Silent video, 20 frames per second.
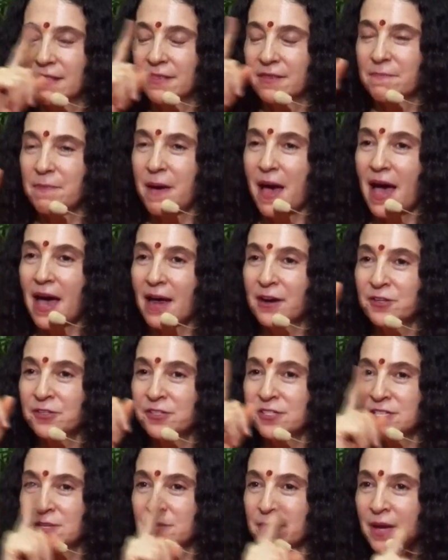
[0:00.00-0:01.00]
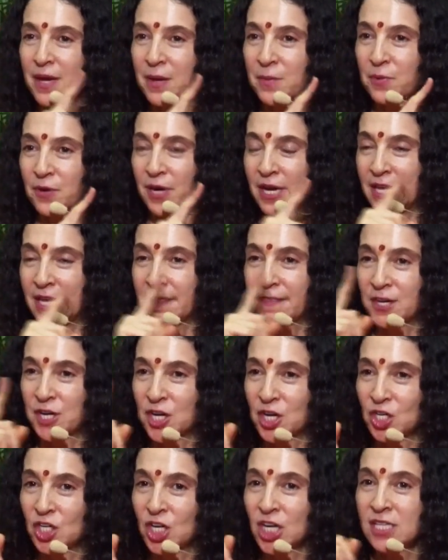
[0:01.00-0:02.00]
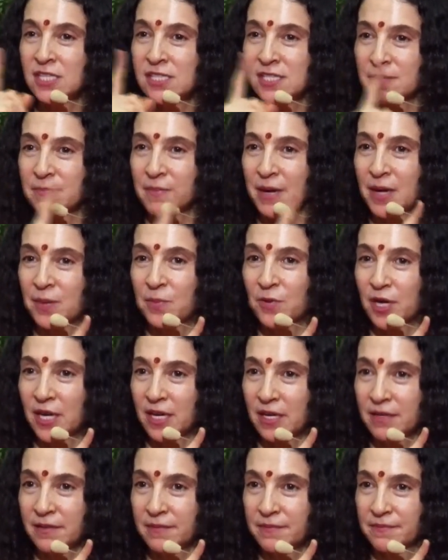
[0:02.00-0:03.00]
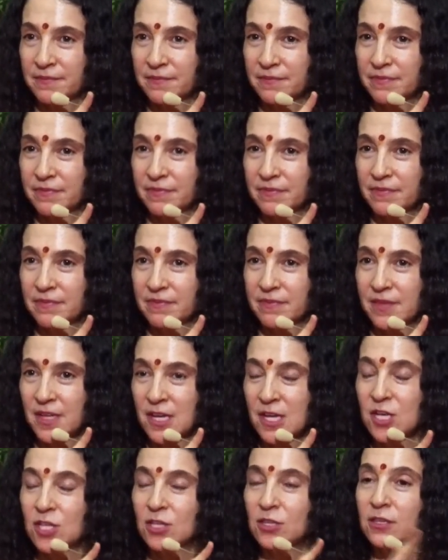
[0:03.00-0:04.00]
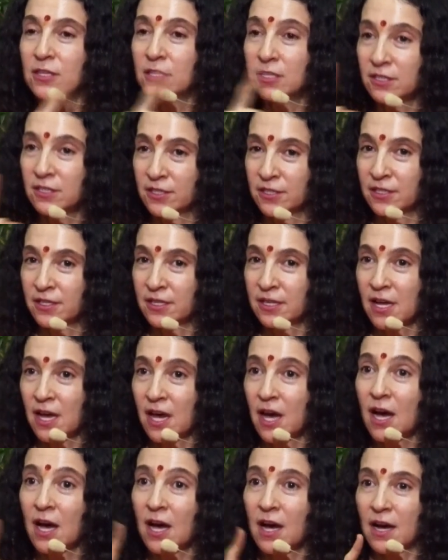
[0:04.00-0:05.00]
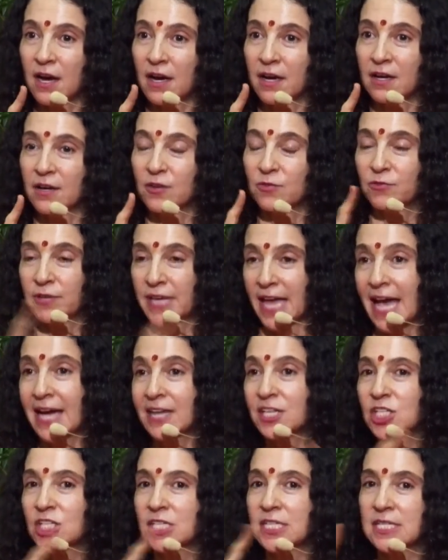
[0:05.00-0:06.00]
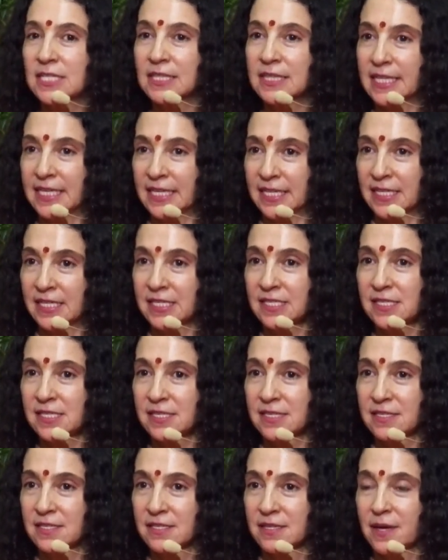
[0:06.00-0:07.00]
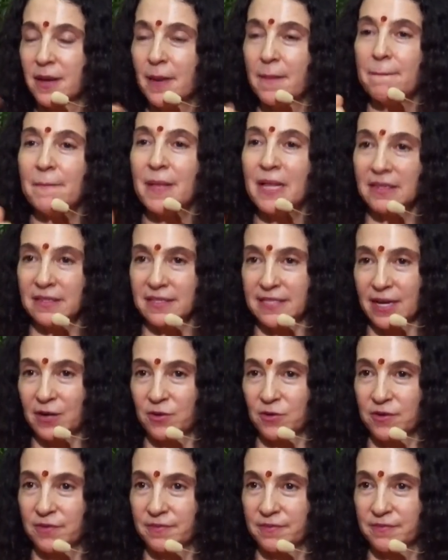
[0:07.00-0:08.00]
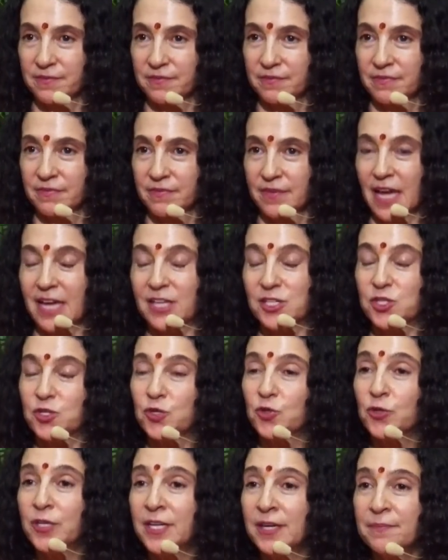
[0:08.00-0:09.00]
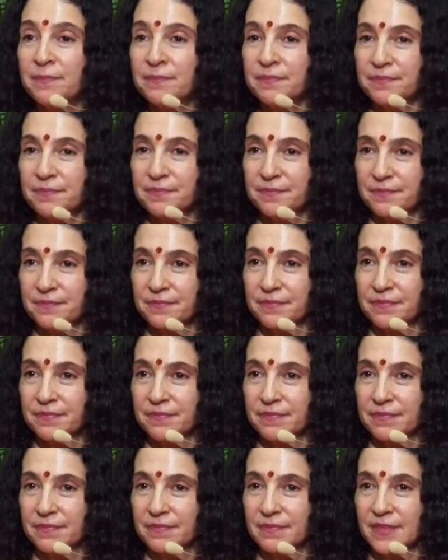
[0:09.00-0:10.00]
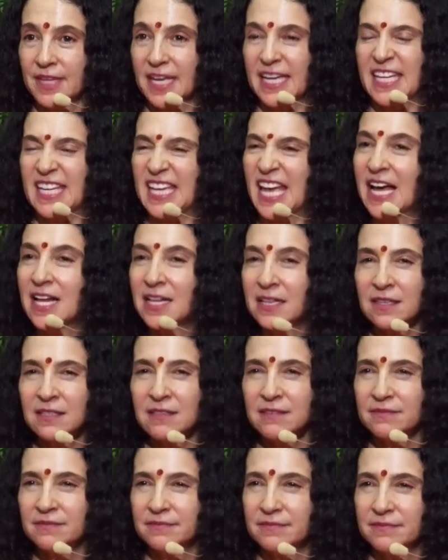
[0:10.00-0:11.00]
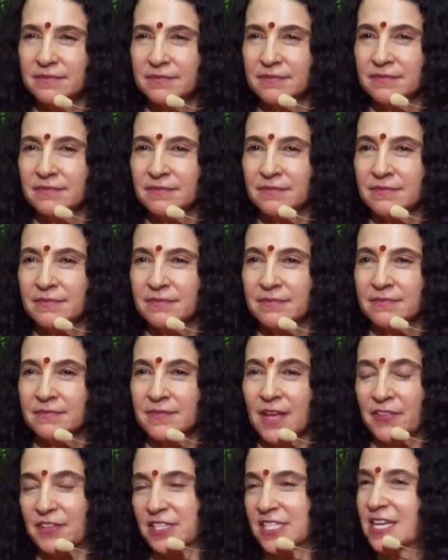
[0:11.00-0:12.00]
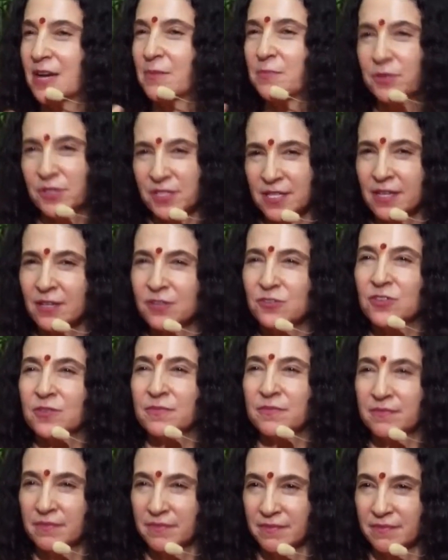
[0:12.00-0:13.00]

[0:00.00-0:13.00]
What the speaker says: the patterns in my brain, the neurons in my brain, learn, reaction to lateness, meltdown. I scream, I yell, I have a temper tantrum.